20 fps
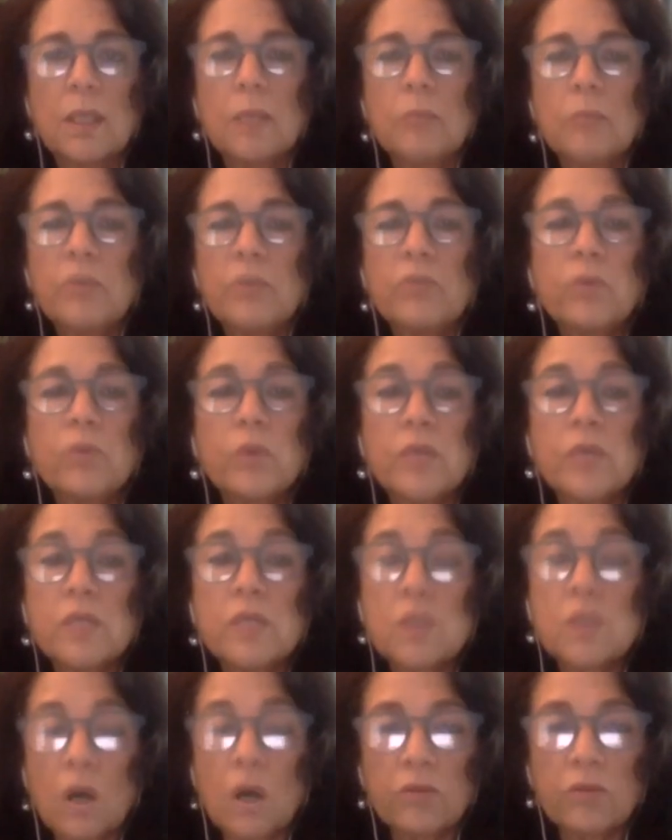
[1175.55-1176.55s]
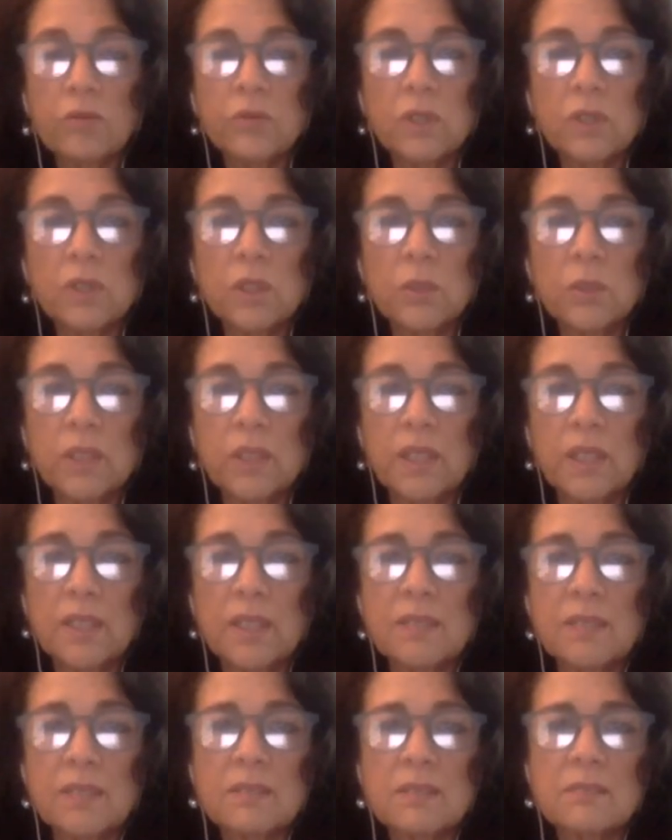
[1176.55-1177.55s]
before this awful
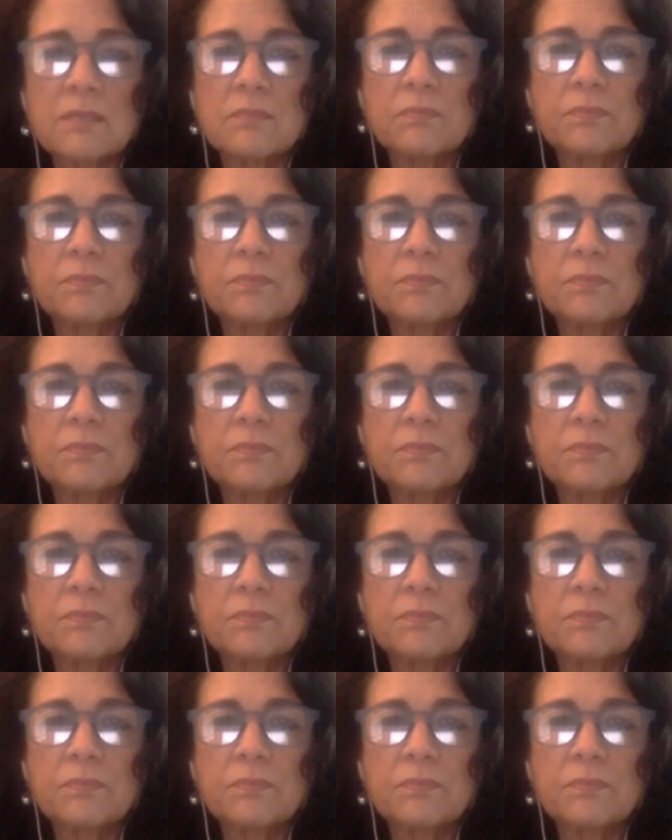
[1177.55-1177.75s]
loneliness,